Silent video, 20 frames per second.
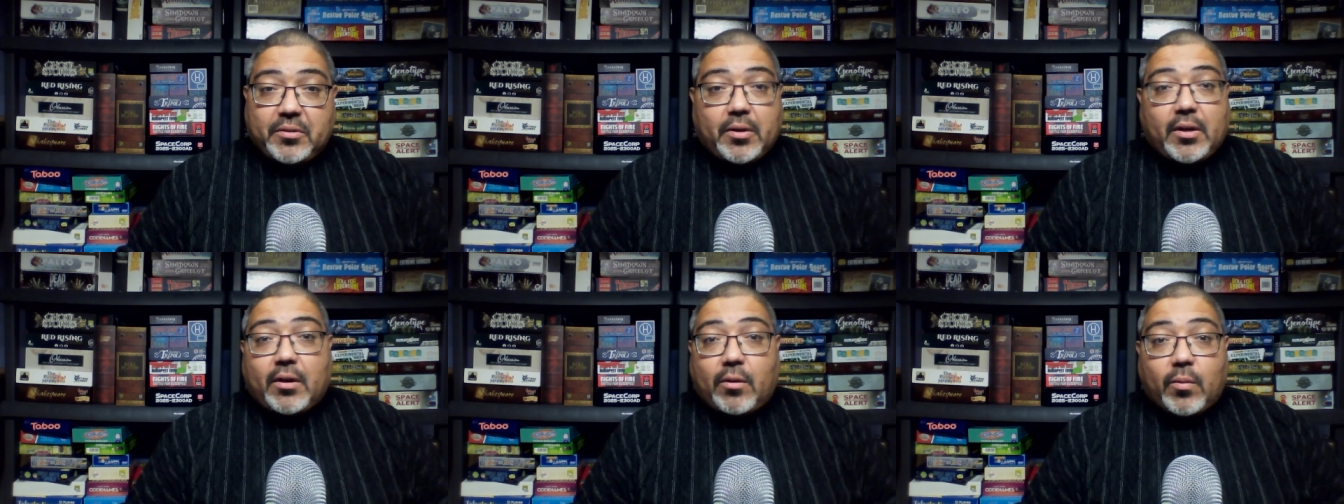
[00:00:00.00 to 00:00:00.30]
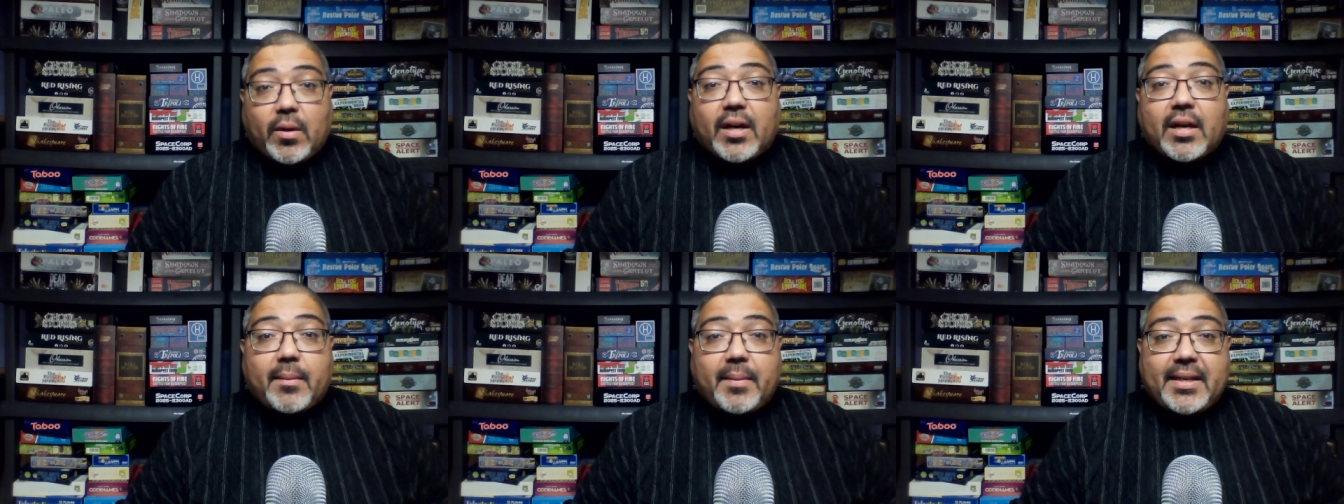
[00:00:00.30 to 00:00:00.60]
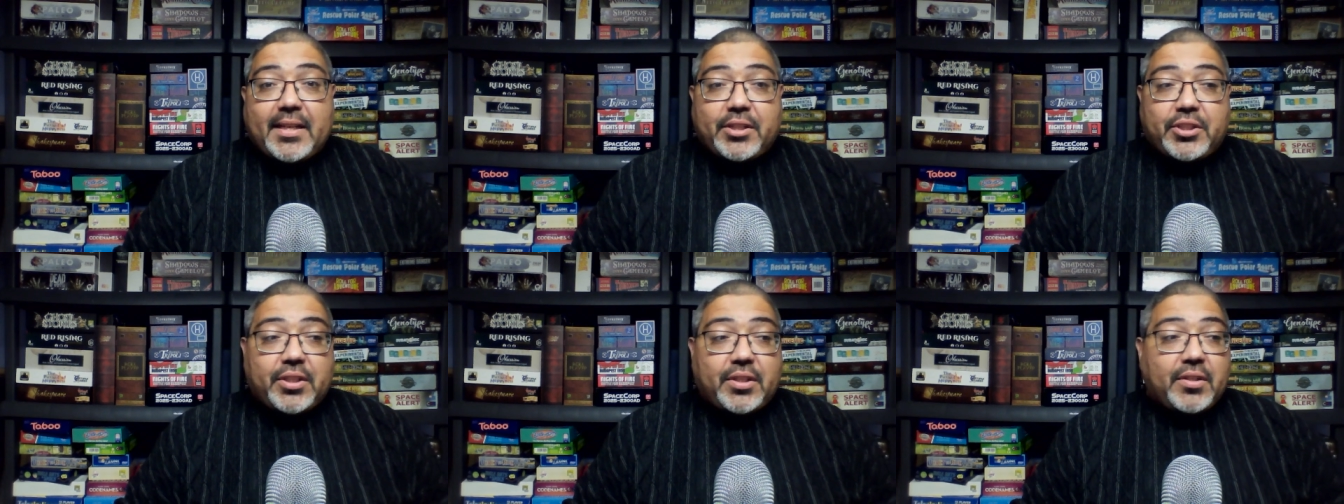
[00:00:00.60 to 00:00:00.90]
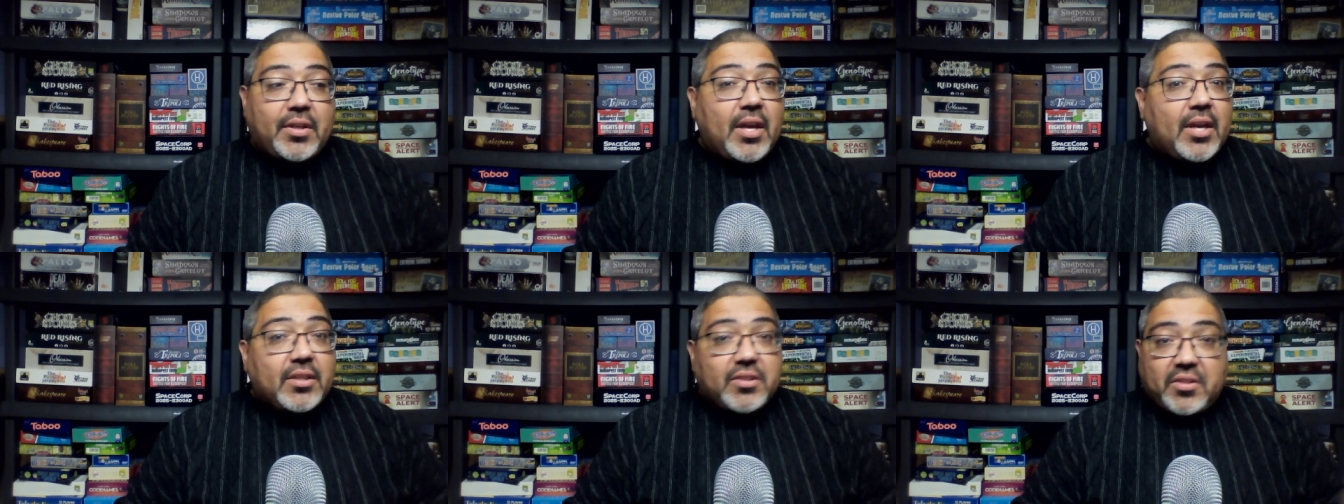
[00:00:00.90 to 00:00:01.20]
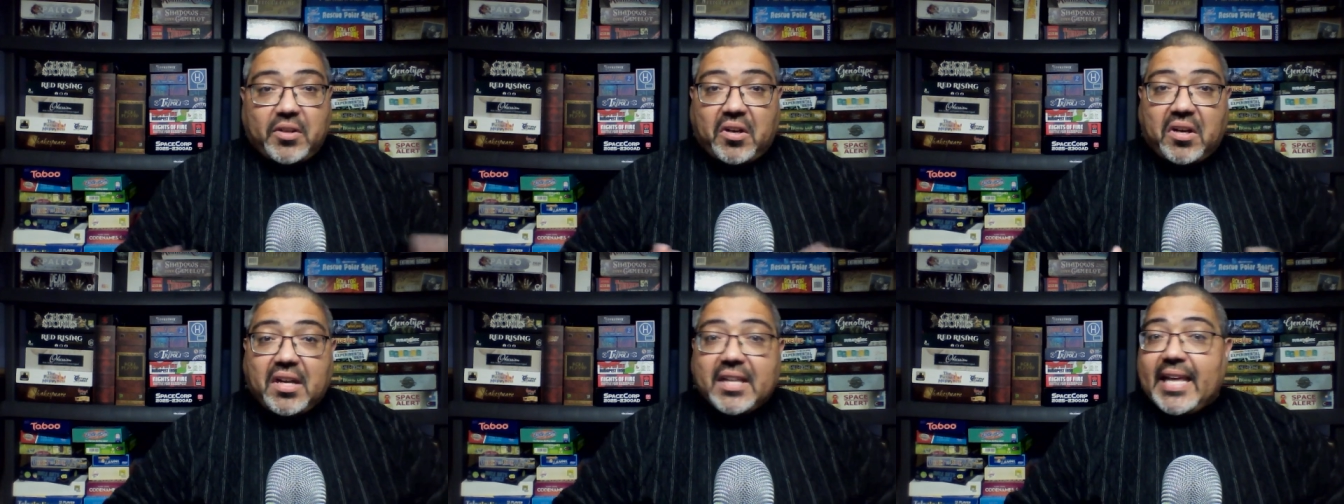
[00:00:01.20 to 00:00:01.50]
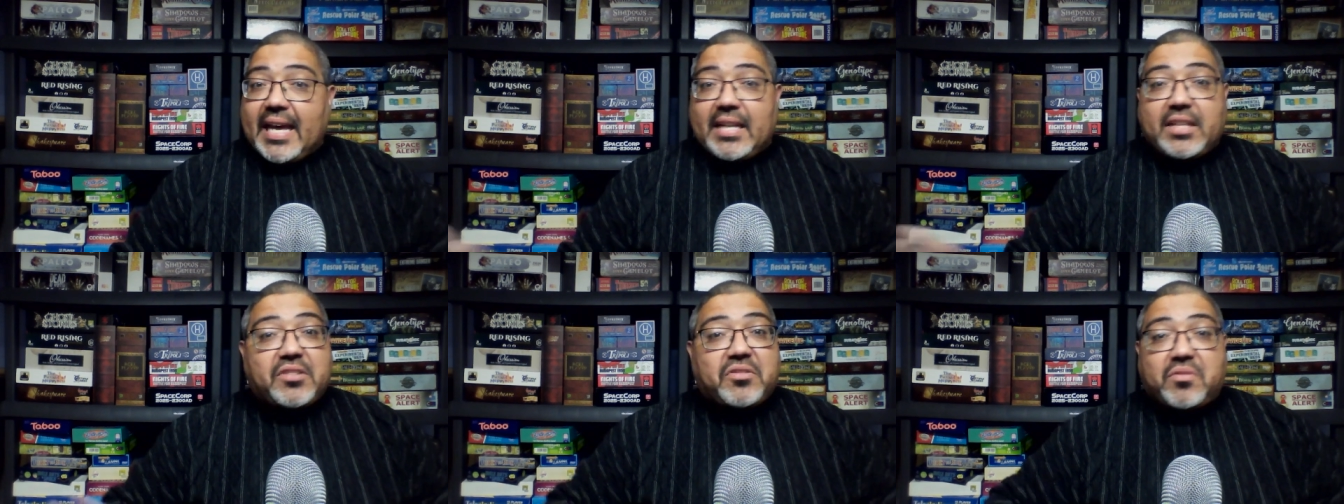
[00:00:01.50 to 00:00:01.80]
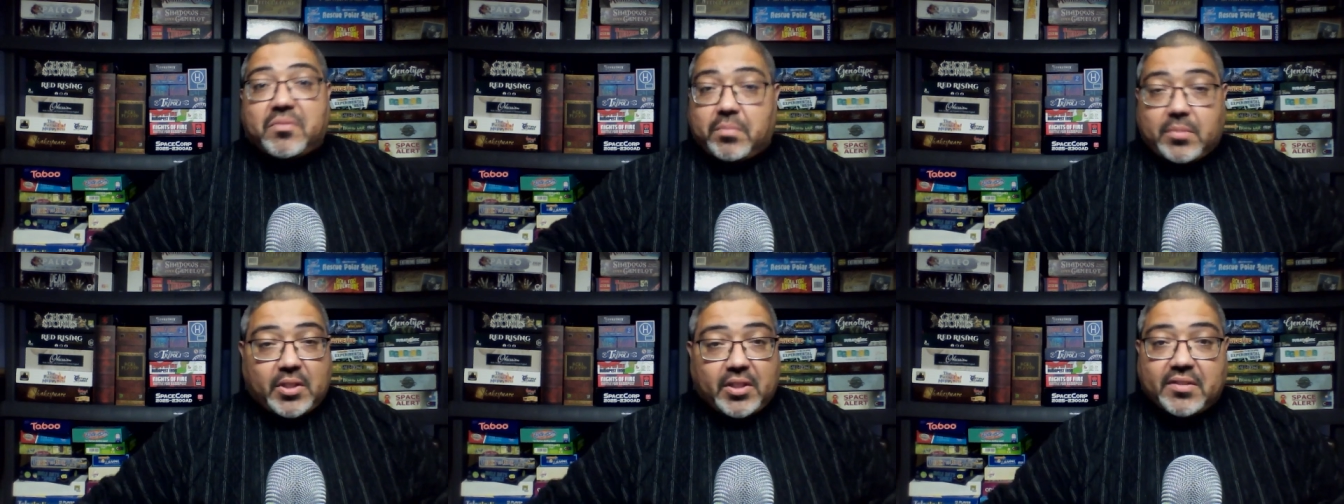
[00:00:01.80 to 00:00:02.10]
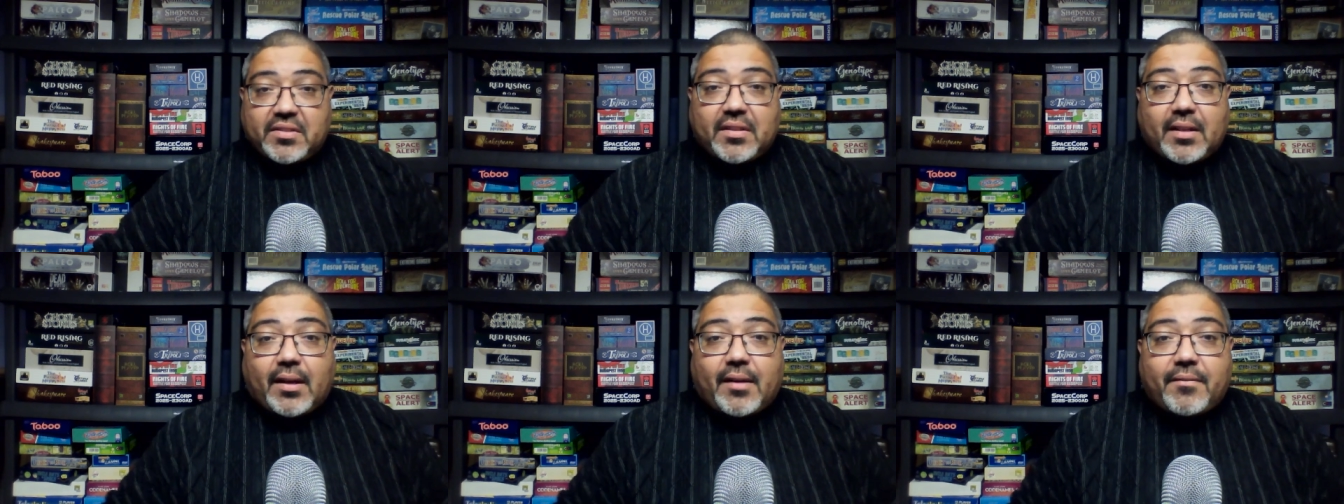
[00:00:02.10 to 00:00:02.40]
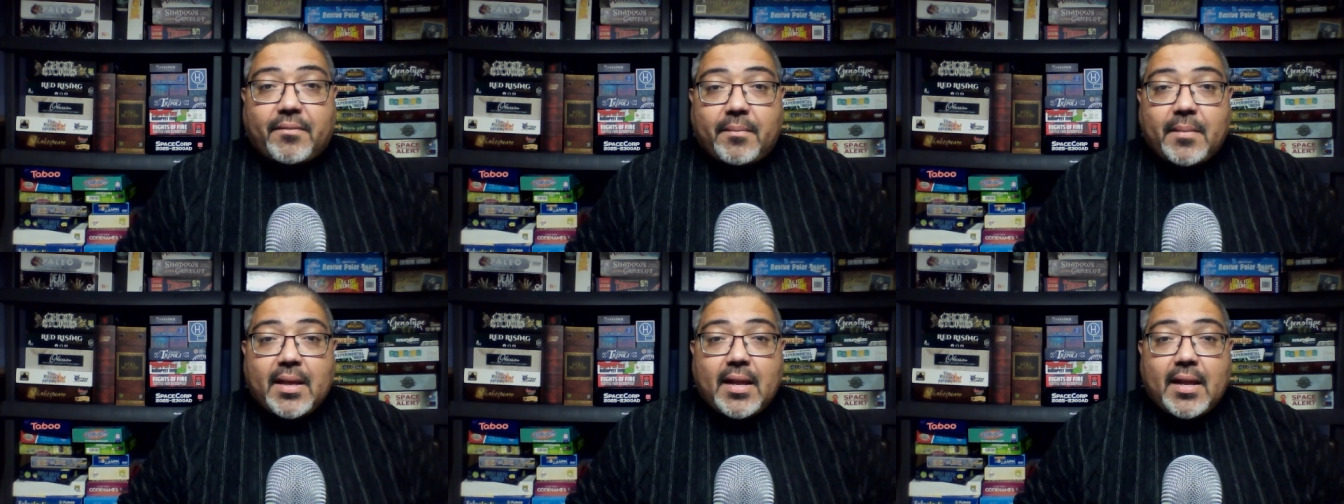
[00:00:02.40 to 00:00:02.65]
are, a welcome addition. So all that is good stuff.